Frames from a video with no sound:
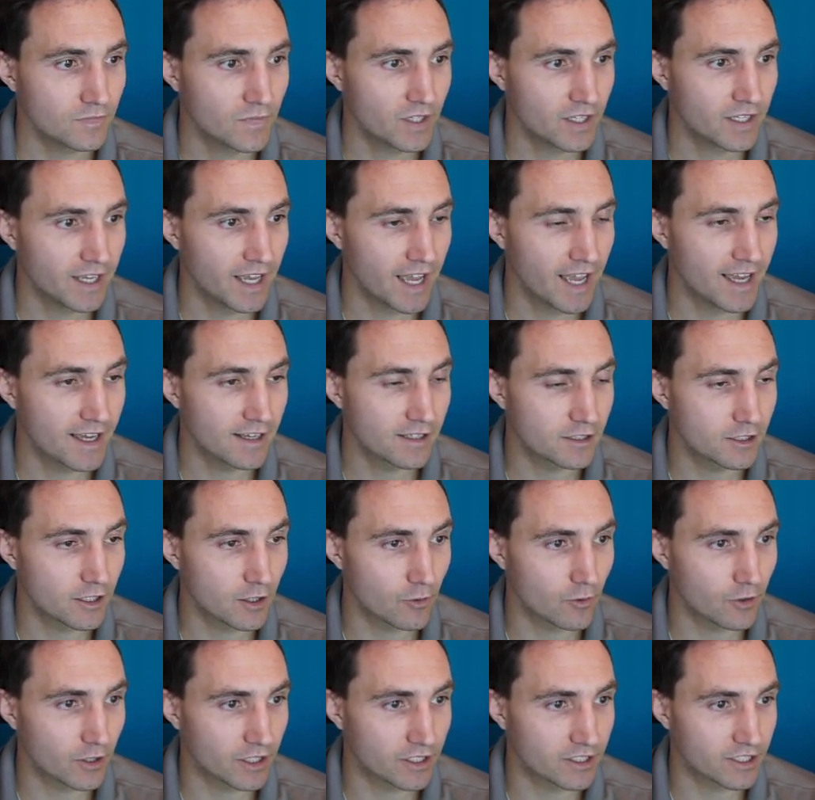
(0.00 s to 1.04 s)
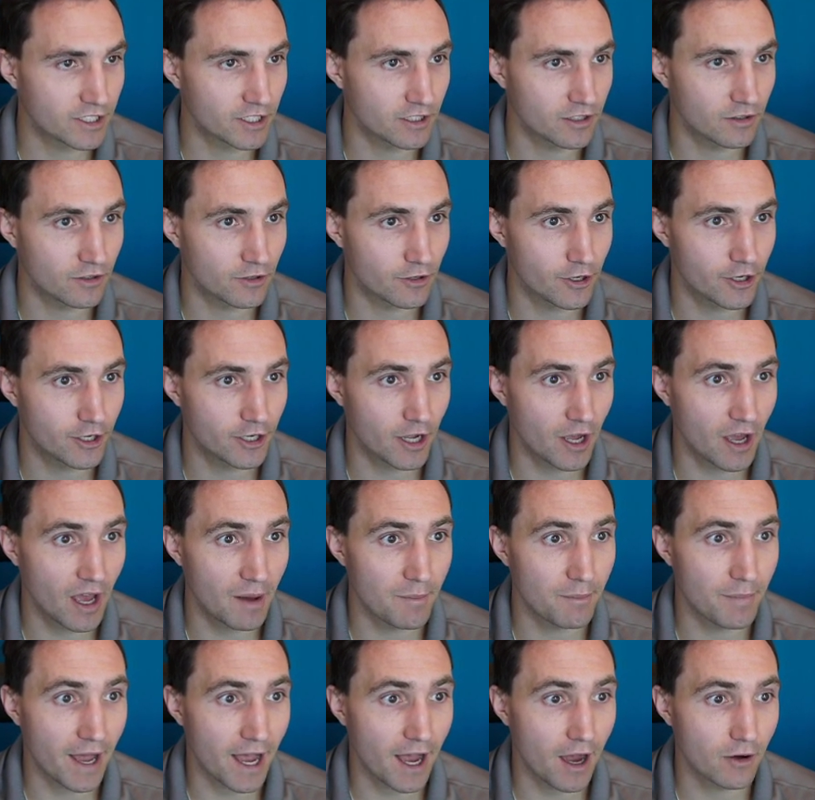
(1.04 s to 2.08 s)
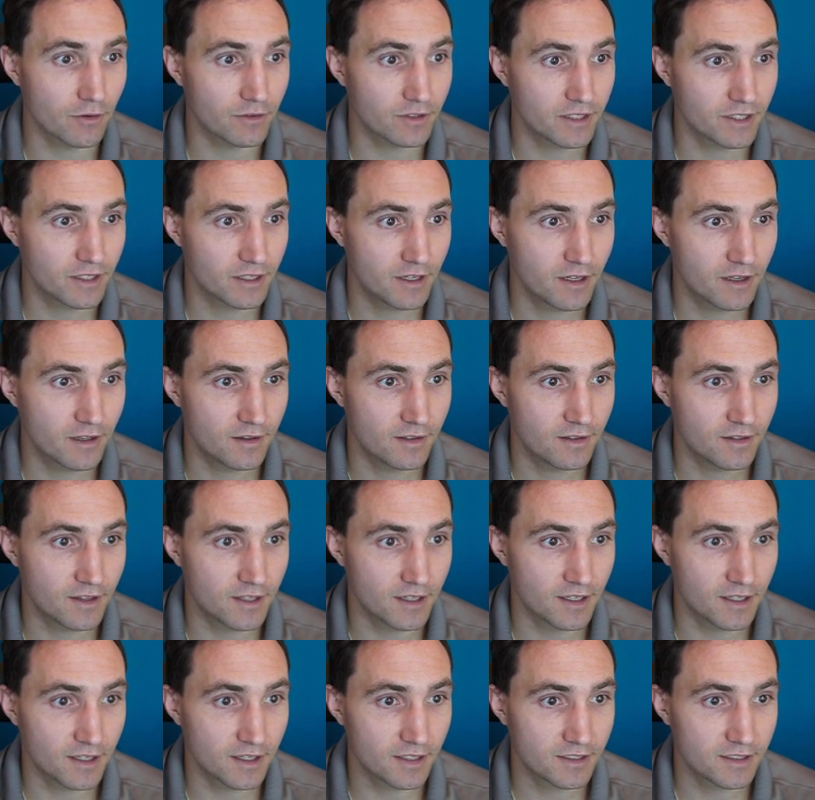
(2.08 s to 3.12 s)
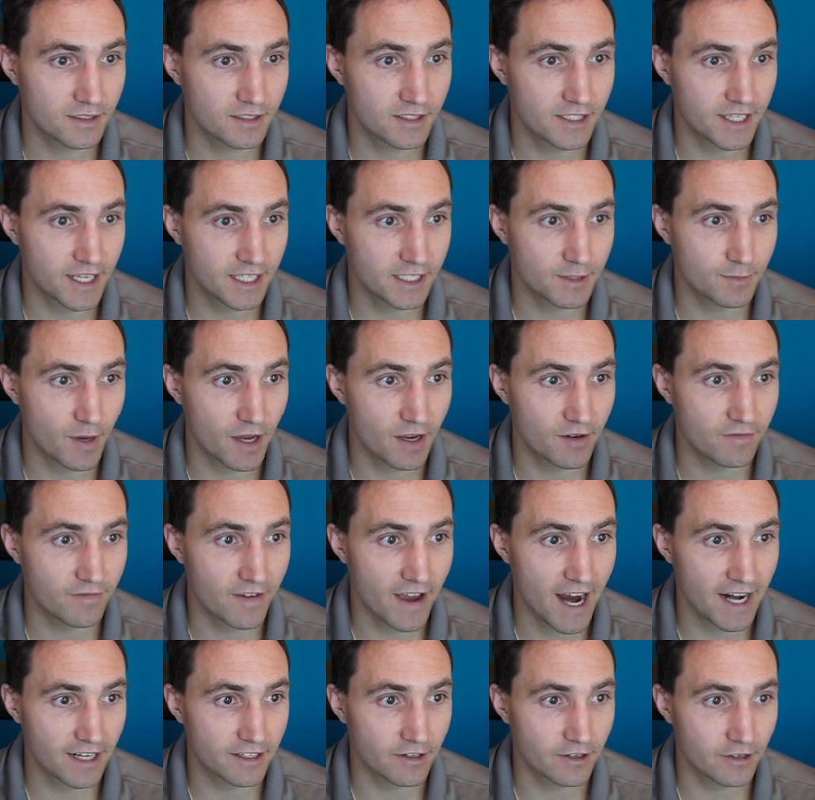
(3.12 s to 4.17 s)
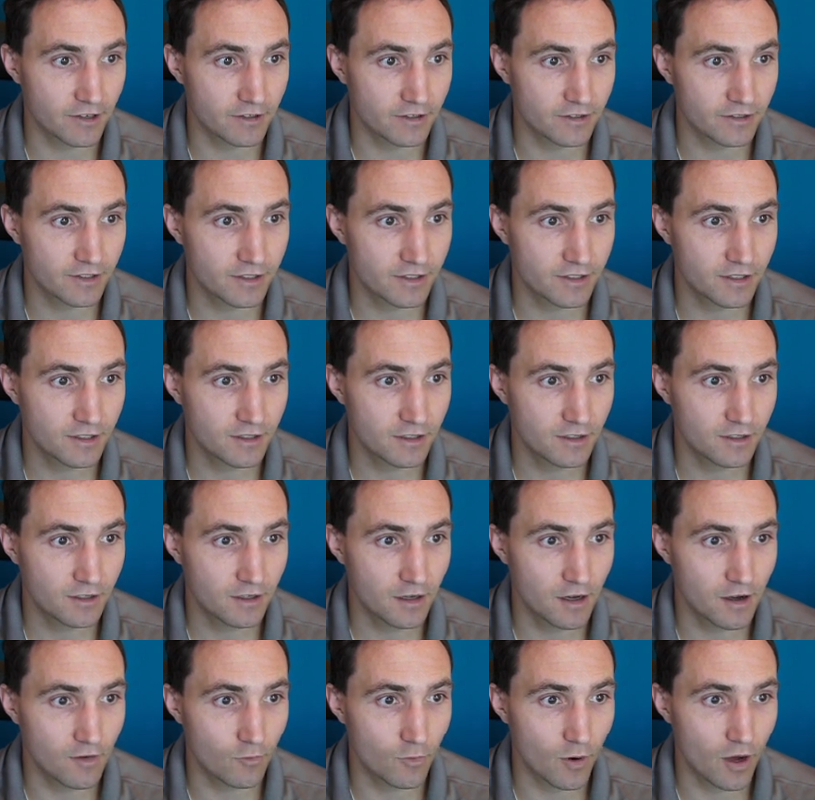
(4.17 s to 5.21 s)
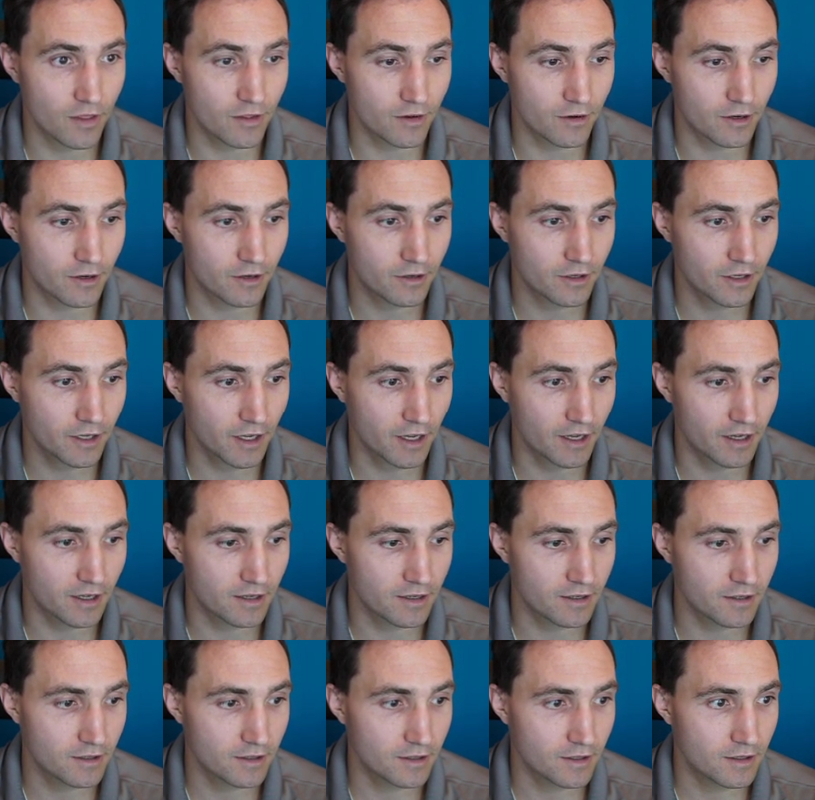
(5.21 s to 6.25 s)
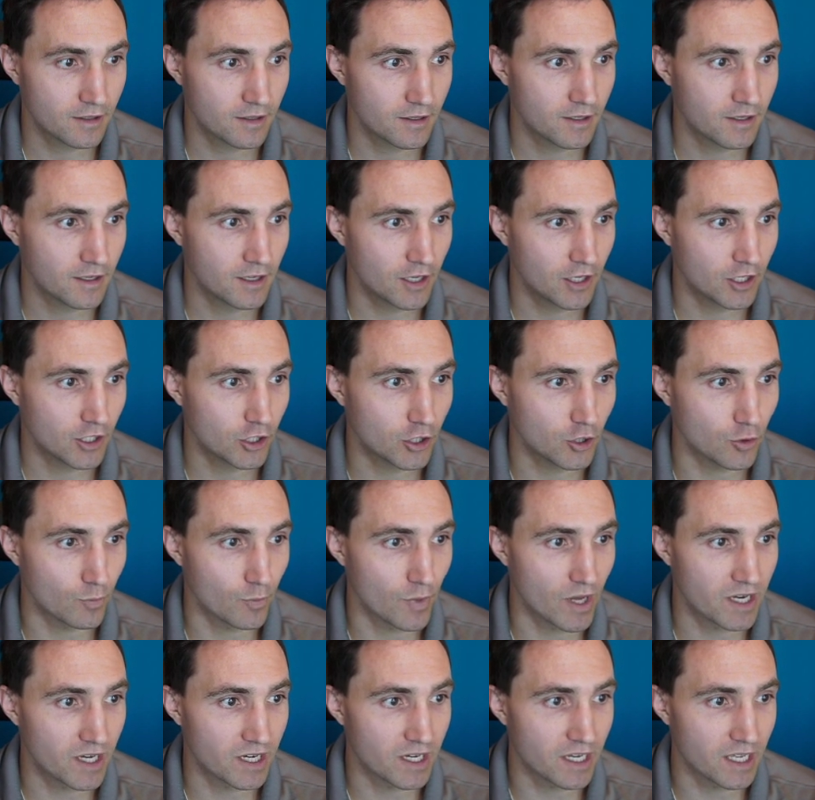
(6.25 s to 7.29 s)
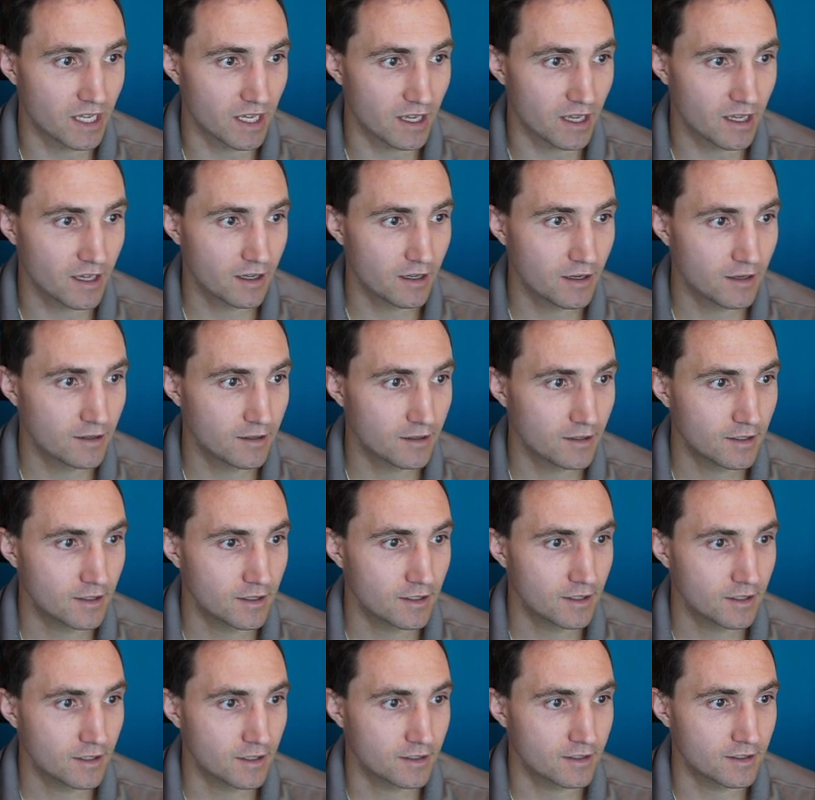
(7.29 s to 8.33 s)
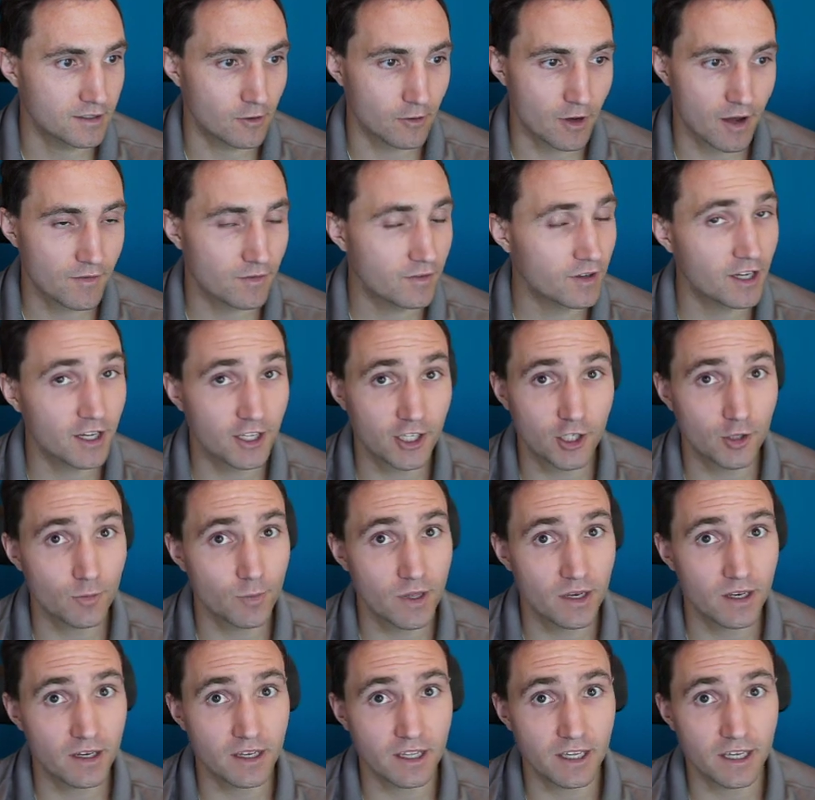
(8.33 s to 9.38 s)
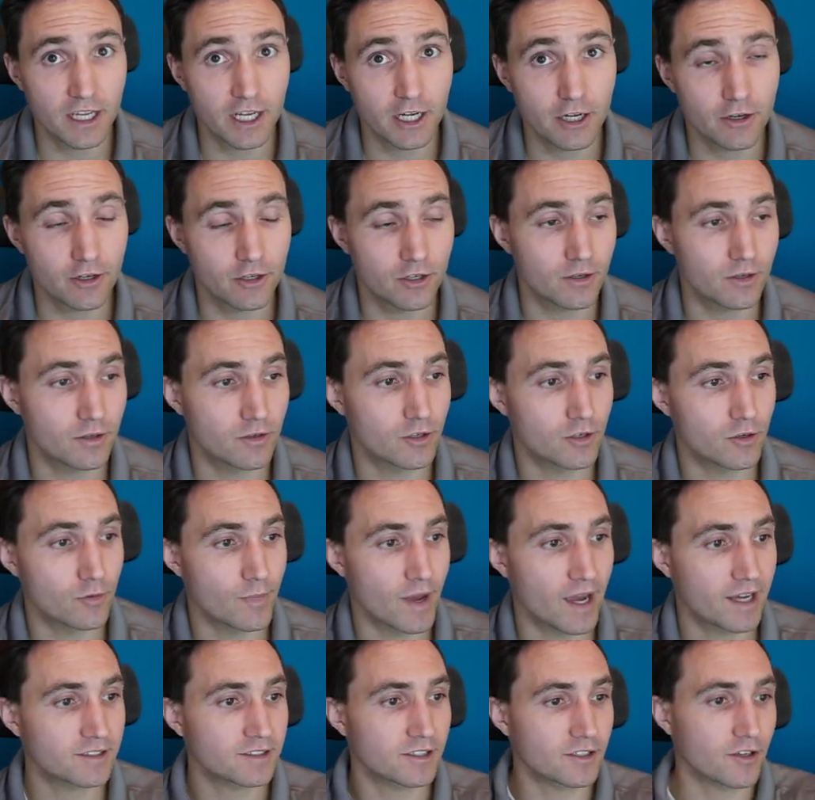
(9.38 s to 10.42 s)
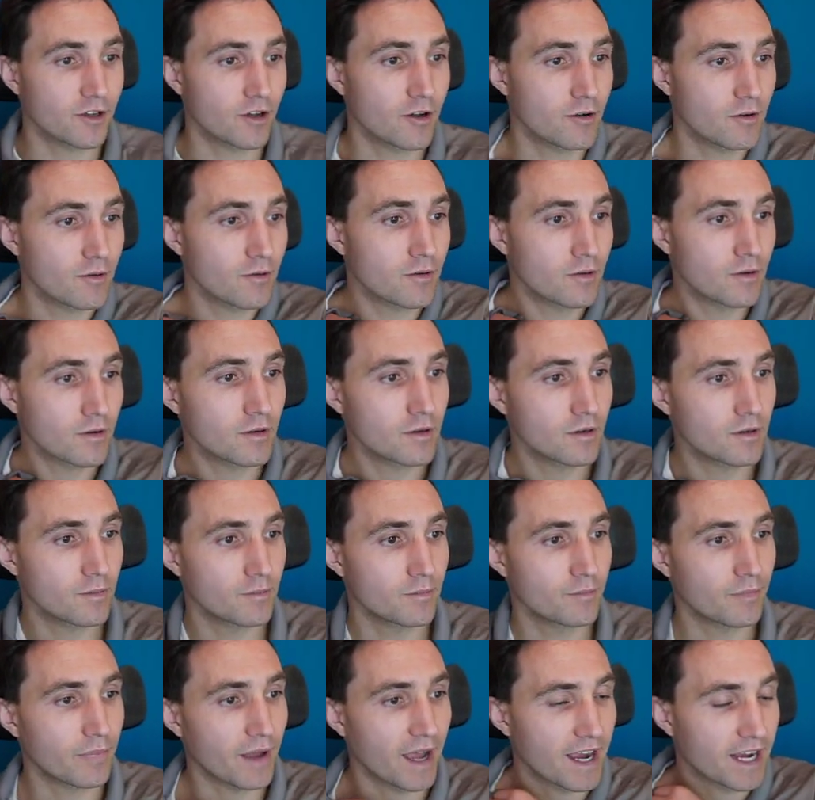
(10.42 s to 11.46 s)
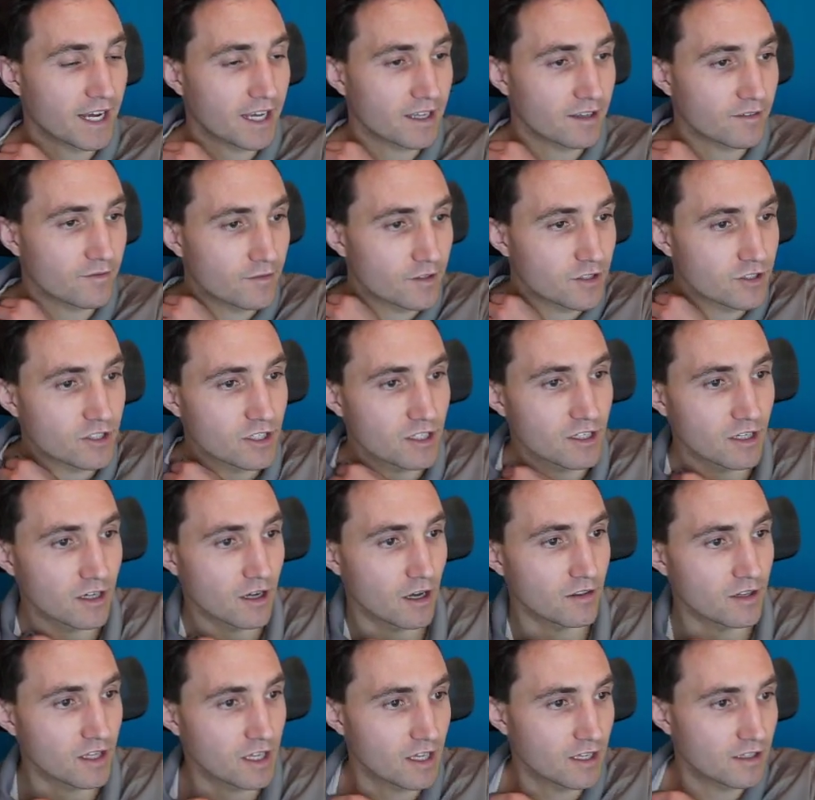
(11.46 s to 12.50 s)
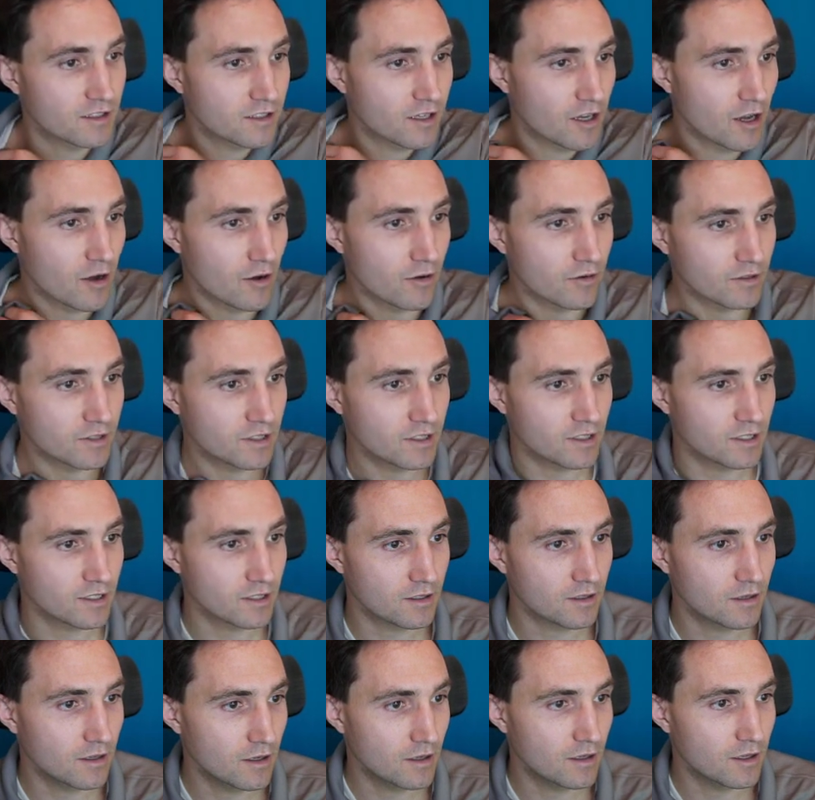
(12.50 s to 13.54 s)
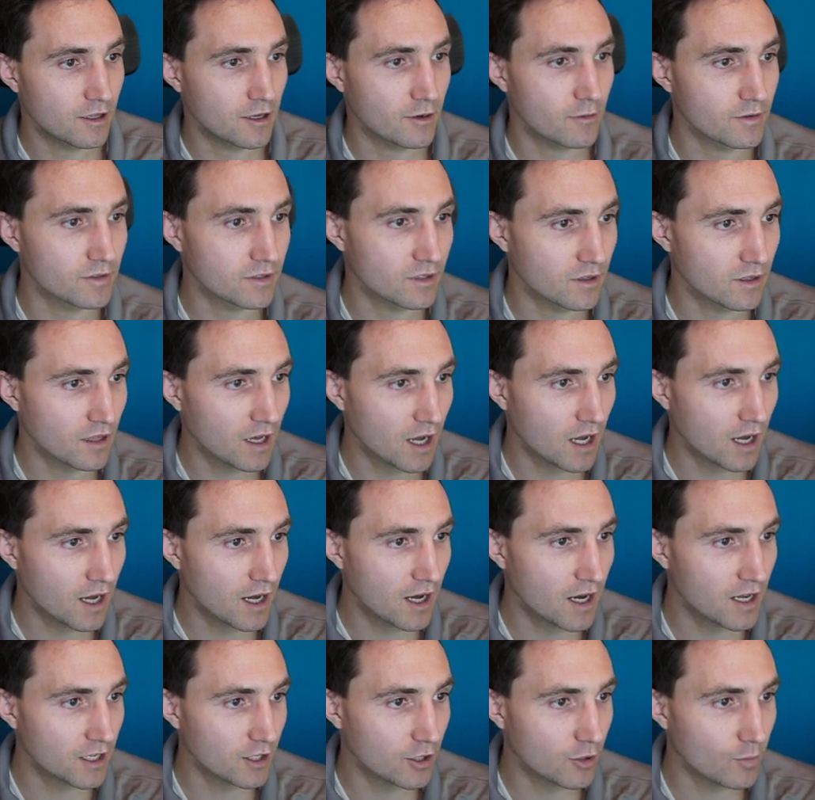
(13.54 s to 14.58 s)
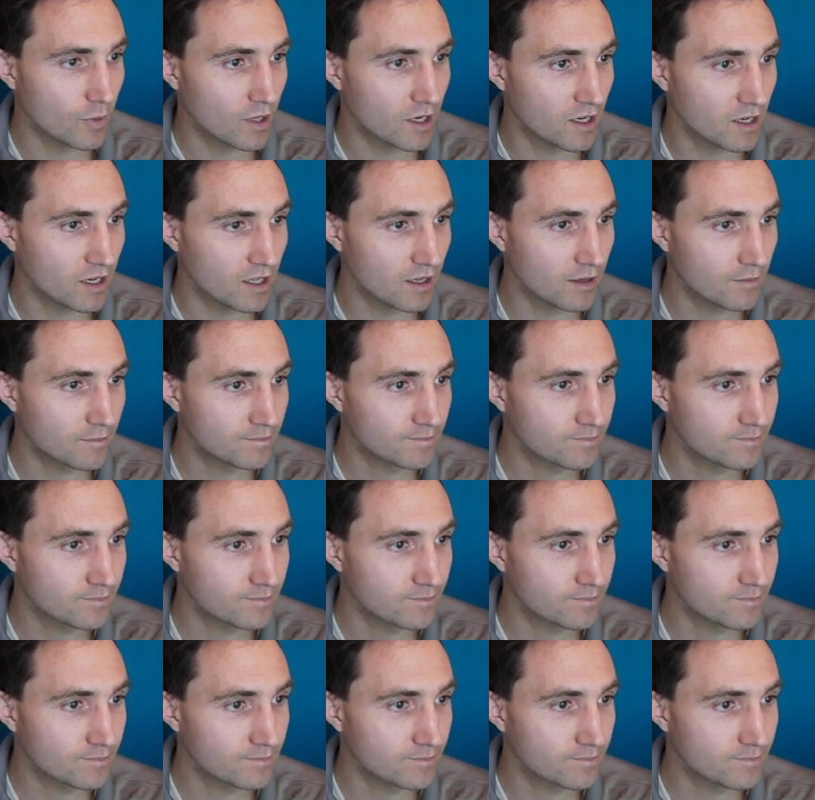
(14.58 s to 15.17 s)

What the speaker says: Okay, so we're continuing to learn about the 6 main factors of weather, okay? Humidity. Don't have a lot of humidity here in New Mexico. Back in Virginia on the East Coast, there was a lot of humidity.